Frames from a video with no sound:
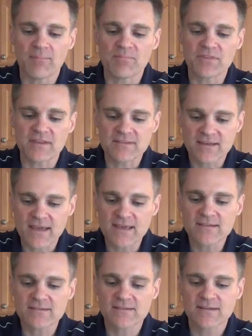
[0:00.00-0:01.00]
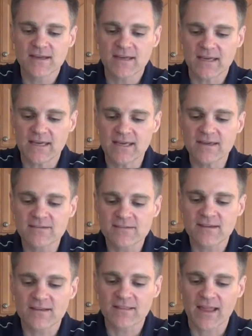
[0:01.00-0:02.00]
The taste
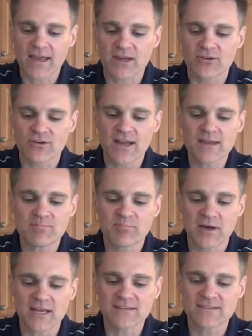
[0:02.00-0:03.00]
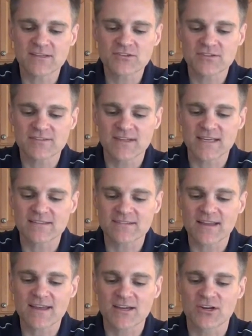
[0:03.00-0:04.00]
is like grape, but it's interesting, it's
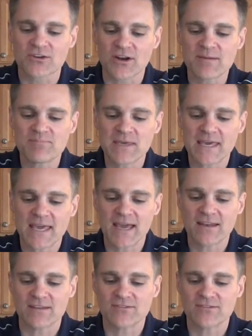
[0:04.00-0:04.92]
like grape candy.